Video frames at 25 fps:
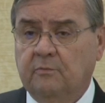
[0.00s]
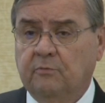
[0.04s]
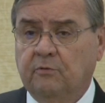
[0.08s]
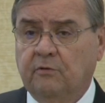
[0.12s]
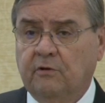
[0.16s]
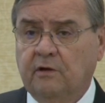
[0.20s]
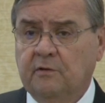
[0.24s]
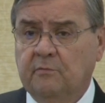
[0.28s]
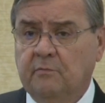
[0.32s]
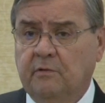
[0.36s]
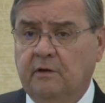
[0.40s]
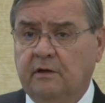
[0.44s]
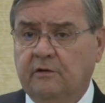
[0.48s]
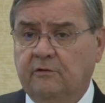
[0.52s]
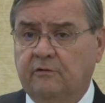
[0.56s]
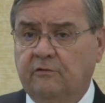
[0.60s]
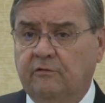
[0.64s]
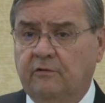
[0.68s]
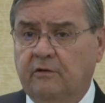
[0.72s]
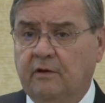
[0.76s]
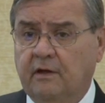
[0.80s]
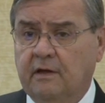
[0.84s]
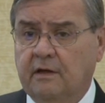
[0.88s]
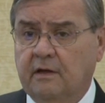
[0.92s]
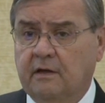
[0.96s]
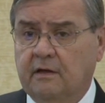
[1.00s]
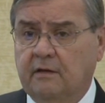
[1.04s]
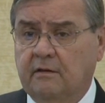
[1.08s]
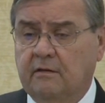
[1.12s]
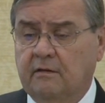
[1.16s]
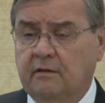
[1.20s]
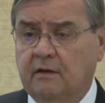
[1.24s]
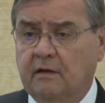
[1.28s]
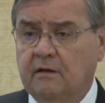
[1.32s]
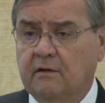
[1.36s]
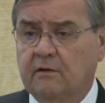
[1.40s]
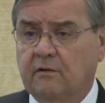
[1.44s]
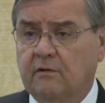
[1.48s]
pretty much then
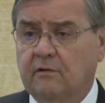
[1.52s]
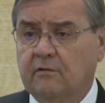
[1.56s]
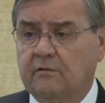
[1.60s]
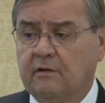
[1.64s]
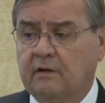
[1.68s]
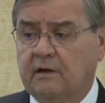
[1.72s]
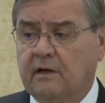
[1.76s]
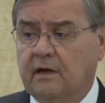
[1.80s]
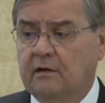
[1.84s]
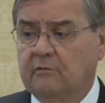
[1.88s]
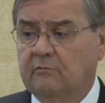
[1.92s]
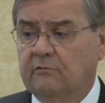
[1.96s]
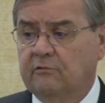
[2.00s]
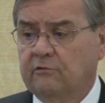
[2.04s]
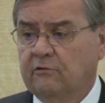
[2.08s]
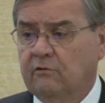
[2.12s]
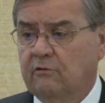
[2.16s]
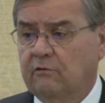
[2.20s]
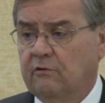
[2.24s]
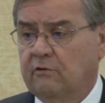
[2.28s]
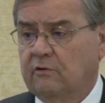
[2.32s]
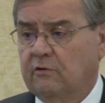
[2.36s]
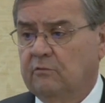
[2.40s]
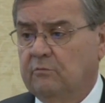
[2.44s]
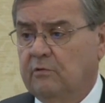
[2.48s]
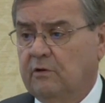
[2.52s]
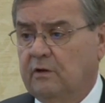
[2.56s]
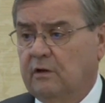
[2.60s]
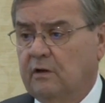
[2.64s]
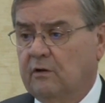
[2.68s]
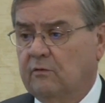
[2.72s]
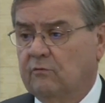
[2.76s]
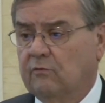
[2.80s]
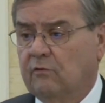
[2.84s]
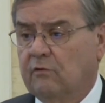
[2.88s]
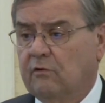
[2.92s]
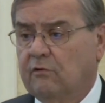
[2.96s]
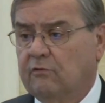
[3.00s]
and there that I was going to be
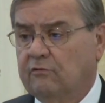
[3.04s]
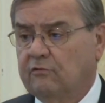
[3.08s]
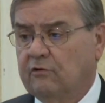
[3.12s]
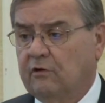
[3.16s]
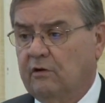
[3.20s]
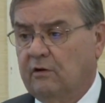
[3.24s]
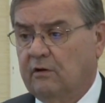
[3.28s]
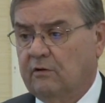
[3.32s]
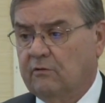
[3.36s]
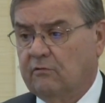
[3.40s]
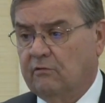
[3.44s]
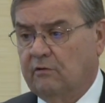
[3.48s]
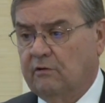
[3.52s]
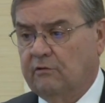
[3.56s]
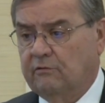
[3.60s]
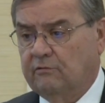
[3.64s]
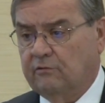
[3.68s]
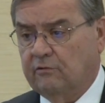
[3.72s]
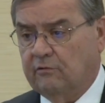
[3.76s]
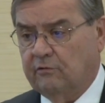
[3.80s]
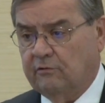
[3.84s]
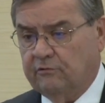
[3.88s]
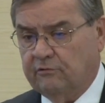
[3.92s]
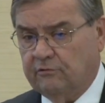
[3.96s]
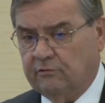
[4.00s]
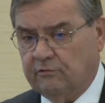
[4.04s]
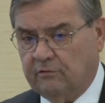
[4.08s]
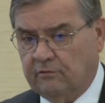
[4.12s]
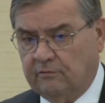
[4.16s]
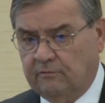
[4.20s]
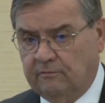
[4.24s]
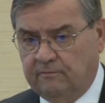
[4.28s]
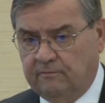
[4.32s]
a Rorschach researcher.